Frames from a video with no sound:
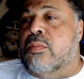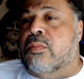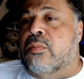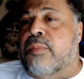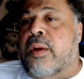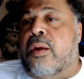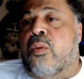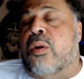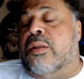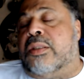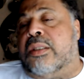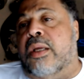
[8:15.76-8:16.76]
But
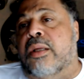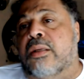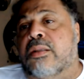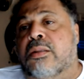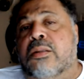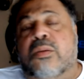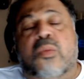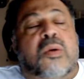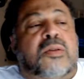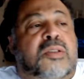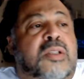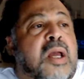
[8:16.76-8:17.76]
we'll see.
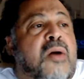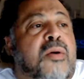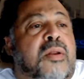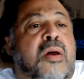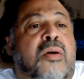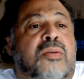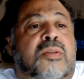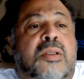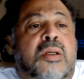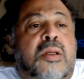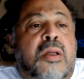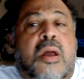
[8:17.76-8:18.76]
We'll see how it goes.
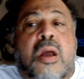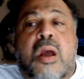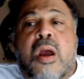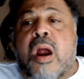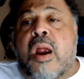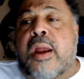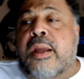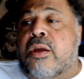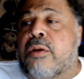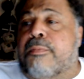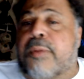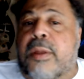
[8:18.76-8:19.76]
All right,
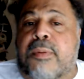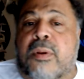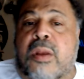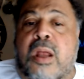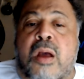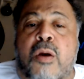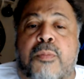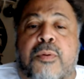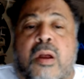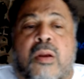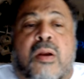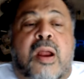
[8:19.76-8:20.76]
good people. I hope you
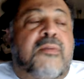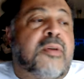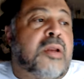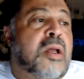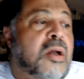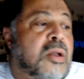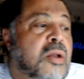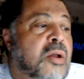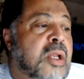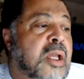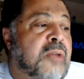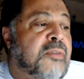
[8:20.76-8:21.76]
all are having a
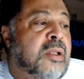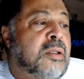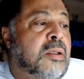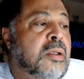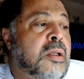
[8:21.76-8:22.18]
good evening.